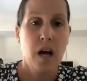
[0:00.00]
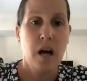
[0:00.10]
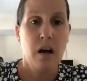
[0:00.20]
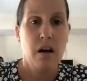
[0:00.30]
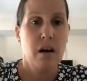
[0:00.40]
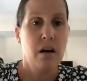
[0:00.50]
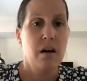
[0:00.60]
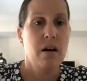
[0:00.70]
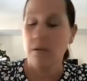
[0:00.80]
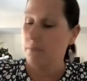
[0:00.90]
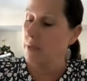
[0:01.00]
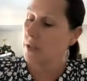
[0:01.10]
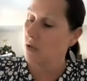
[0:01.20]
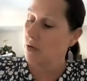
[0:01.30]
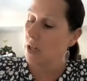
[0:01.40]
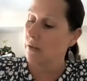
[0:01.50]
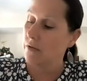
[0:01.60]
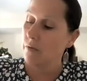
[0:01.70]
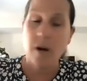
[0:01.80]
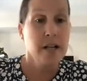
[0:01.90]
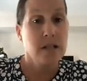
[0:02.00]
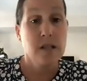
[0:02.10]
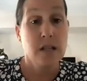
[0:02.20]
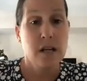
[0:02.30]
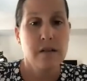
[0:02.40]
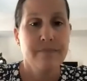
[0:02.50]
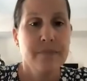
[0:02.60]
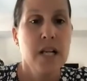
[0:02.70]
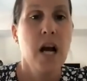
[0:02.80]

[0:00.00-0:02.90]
Uh, mystery gift. I'm writing this down.